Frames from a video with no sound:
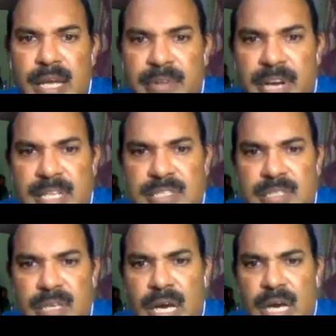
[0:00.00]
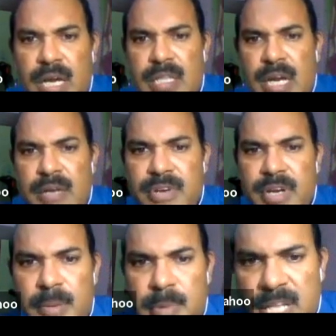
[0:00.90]
are the evidence, or there are
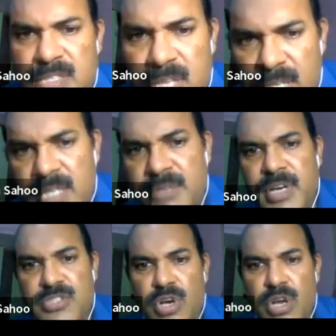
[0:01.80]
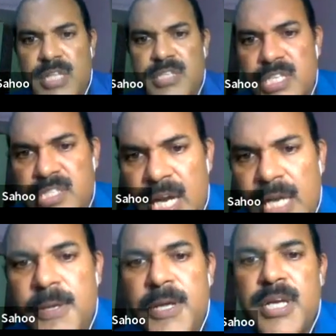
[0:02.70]
different evidence in different journals says
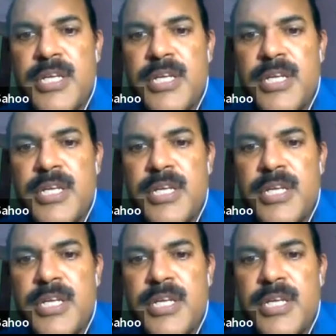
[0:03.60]
that